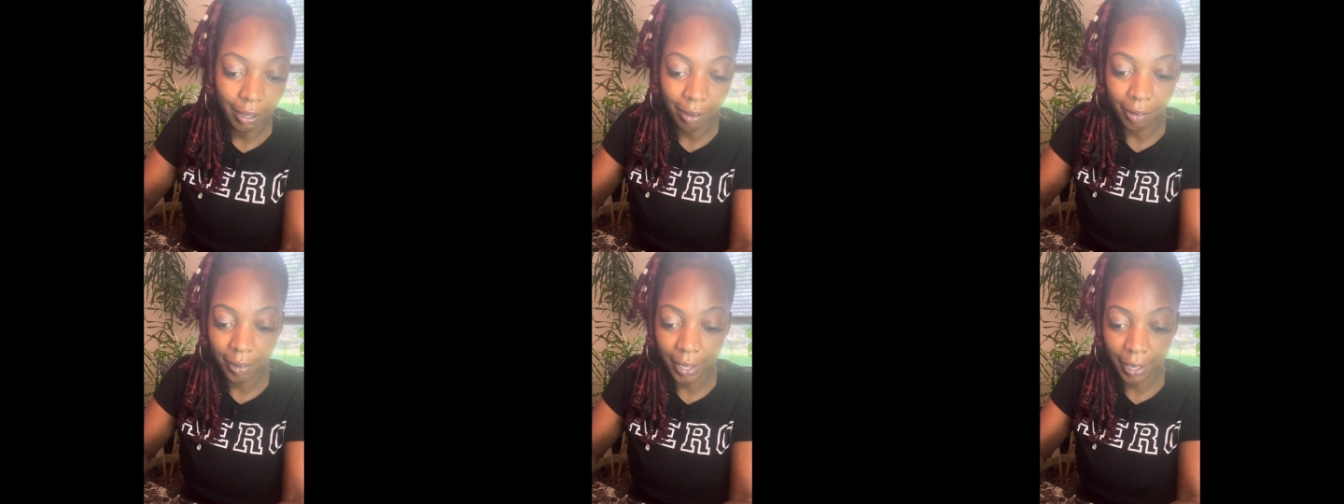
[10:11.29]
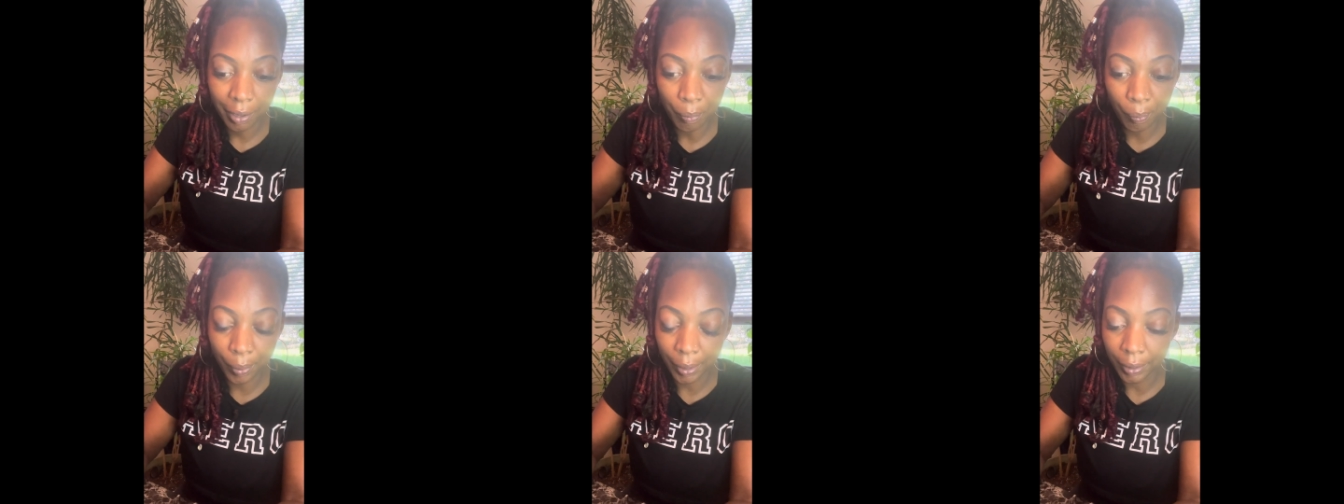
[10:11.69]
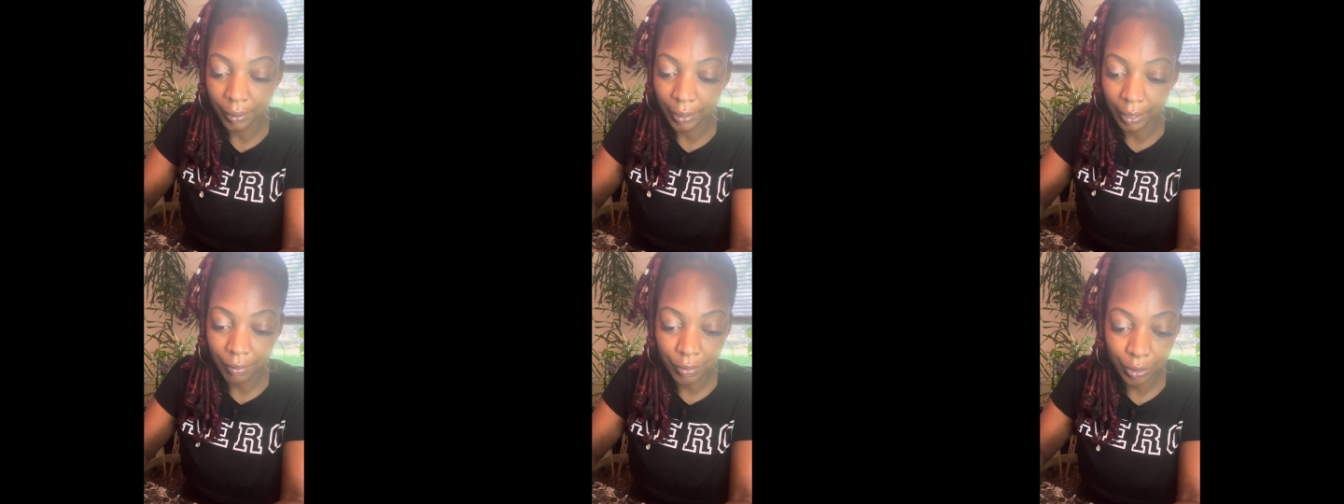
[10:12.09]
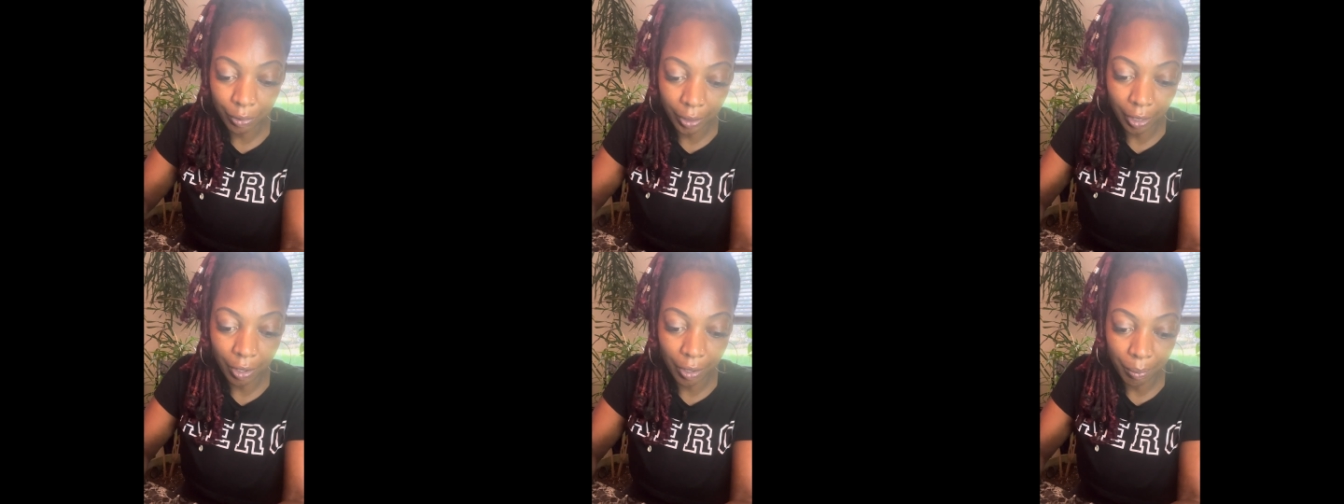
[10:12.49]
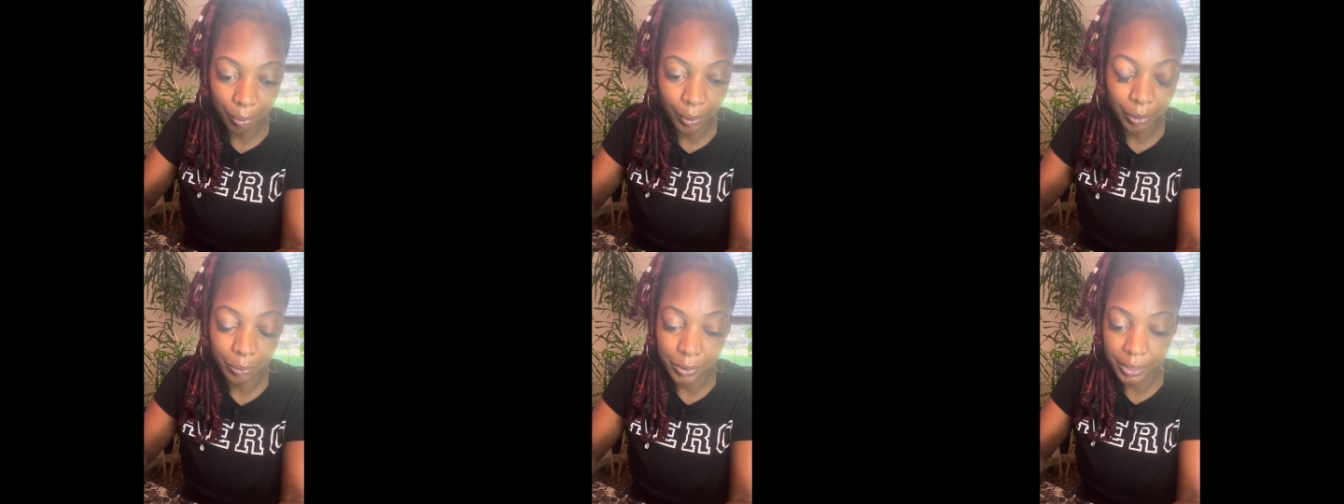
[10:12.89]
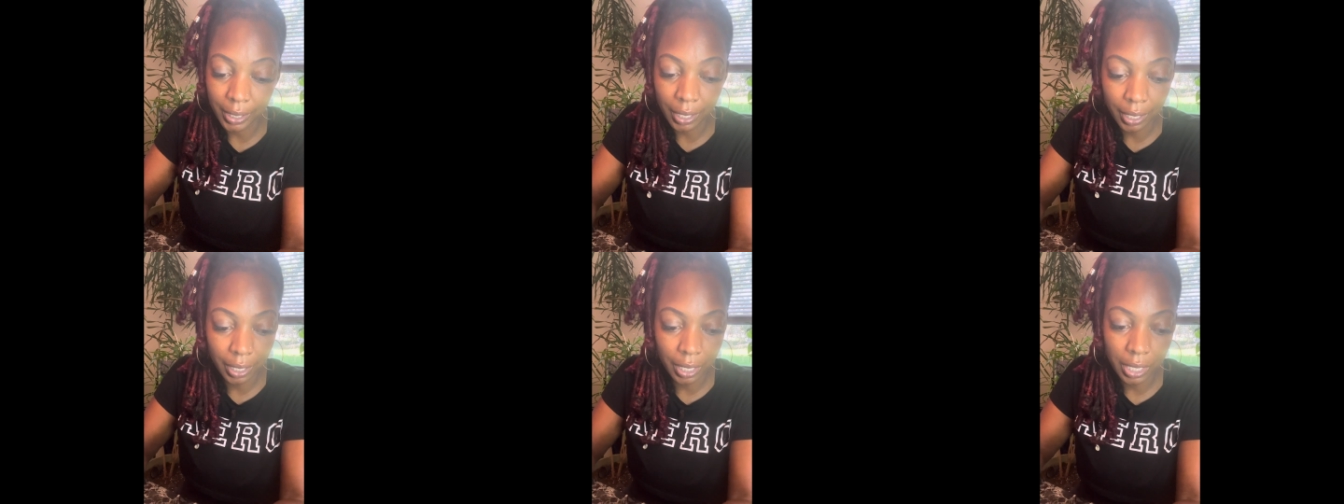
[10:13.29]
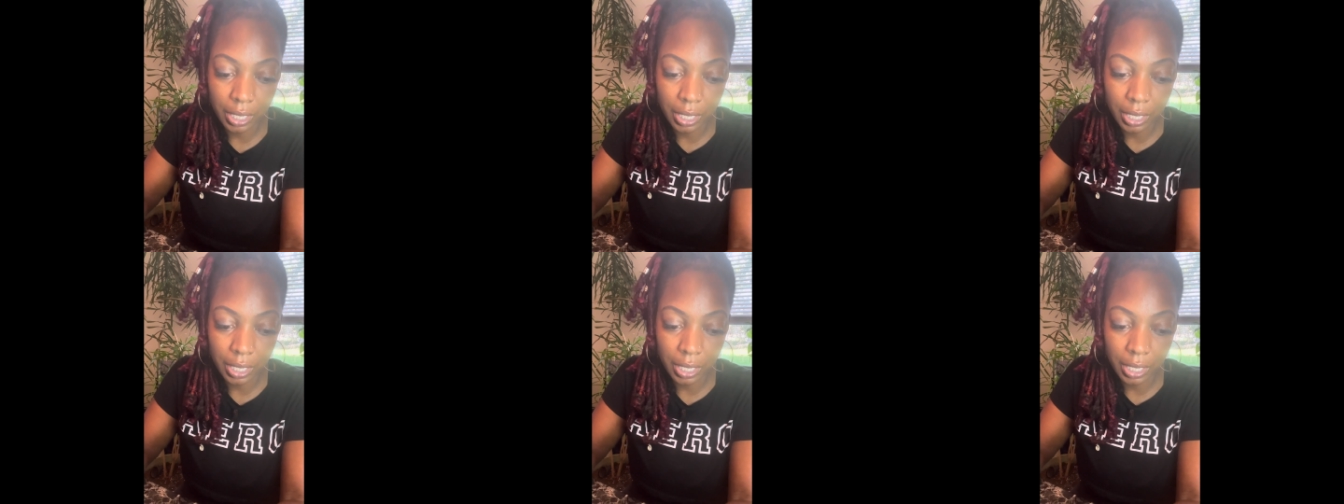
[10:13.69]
Okay. But even though the heartbreak was there,